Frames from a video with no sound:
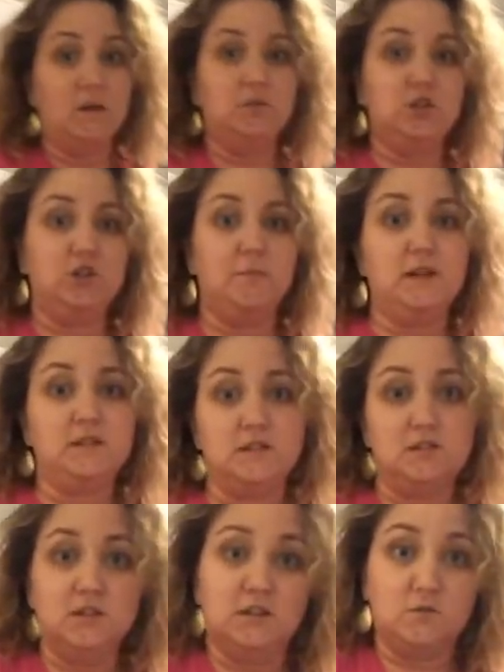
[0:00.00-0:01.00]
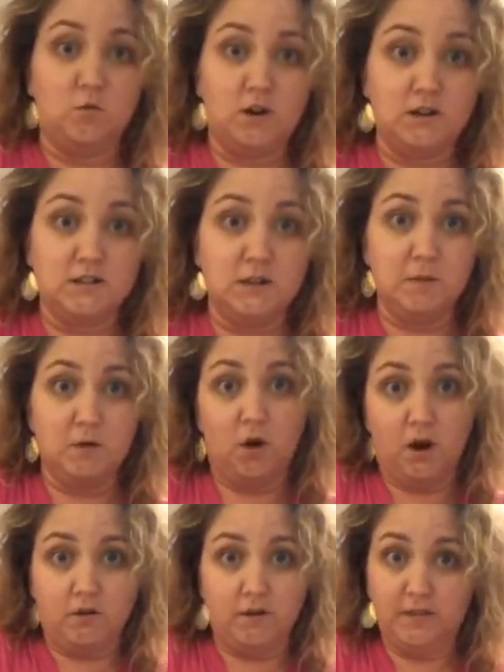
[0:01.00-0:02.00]
sure my sister doesn't want to see me
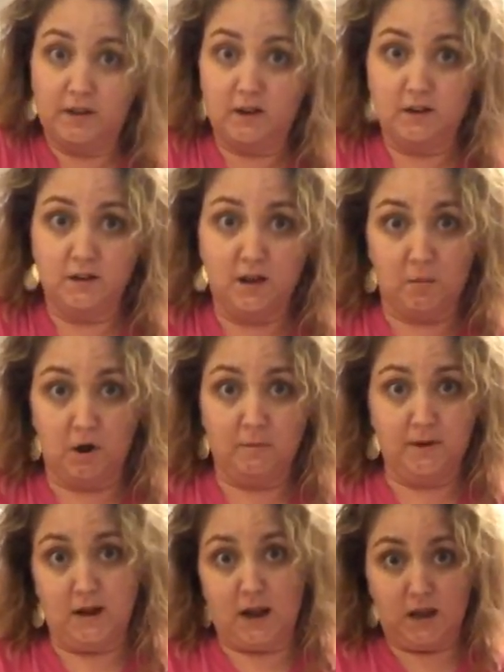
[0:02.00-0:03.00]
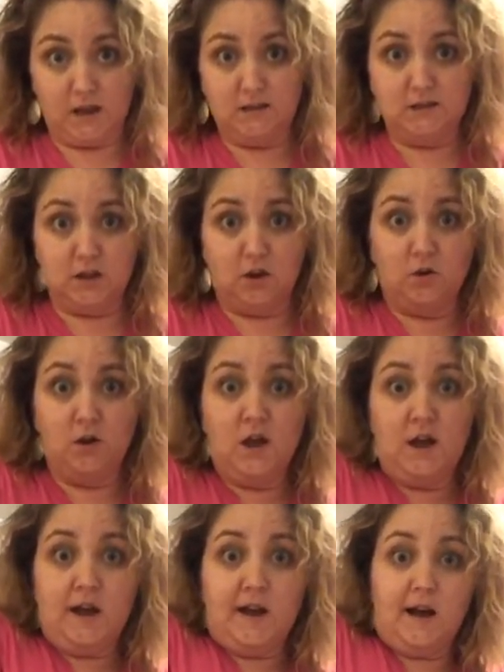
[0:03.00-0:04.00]
walking around the apartment naked, so
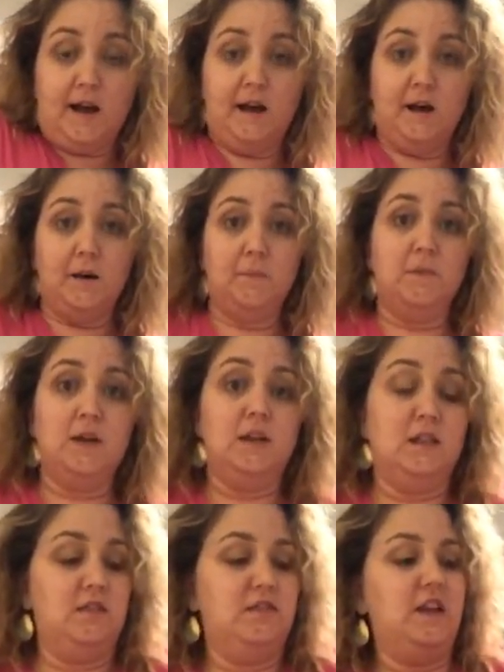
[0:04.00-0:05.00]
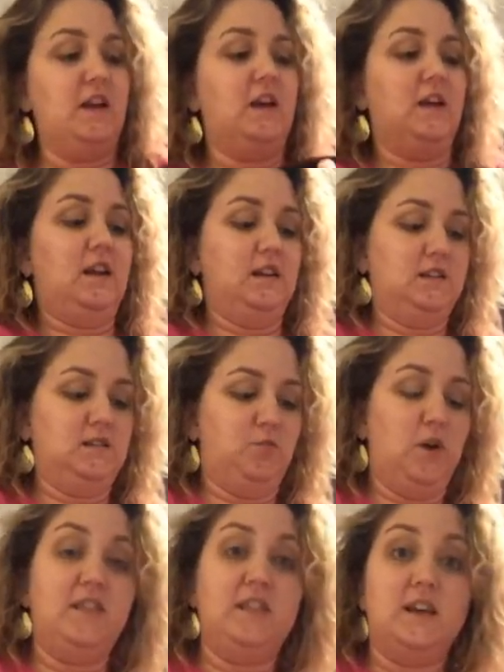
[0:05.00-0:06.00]
um, that is
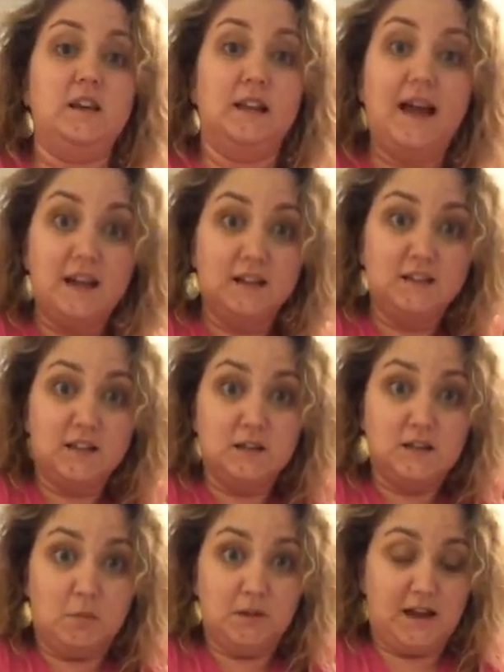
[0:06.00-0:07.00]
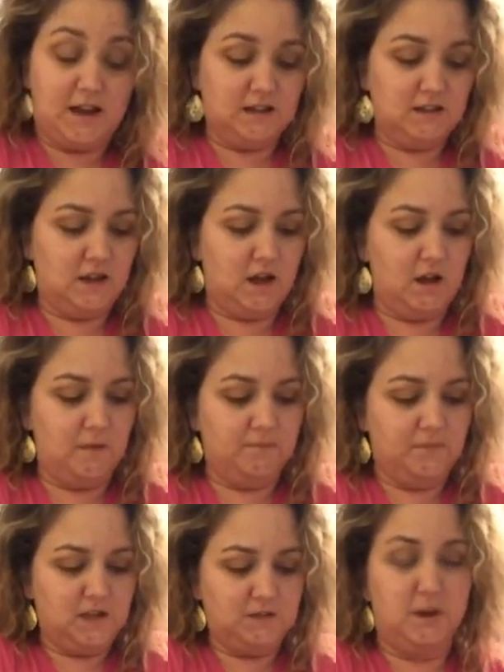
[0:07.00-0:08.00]
what the leggings can double as, um,
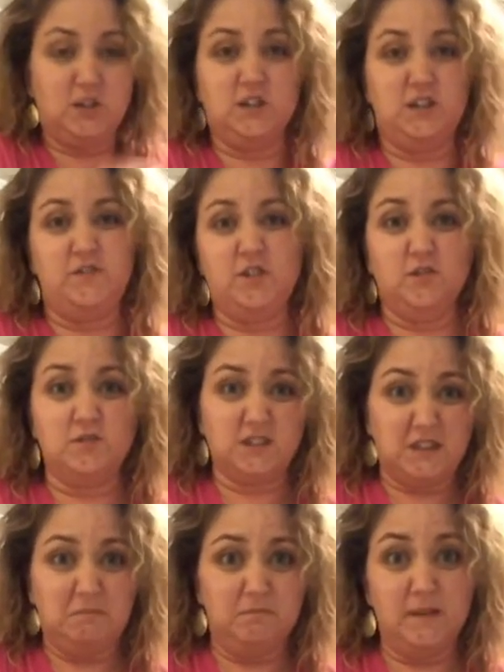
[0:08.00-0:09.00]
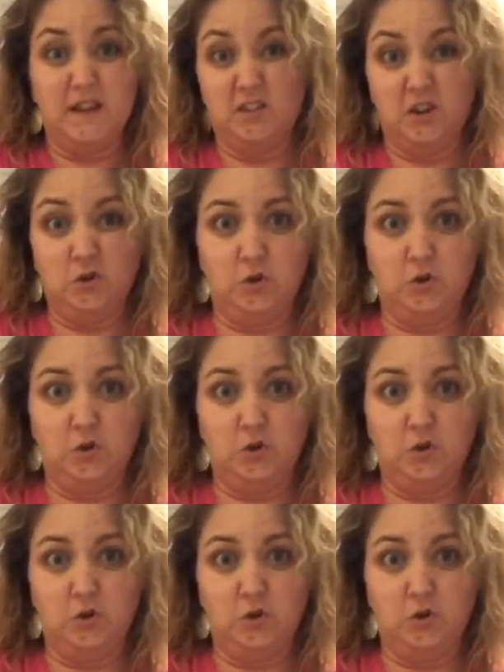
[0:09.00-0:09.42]
especially if you sleep in the nude.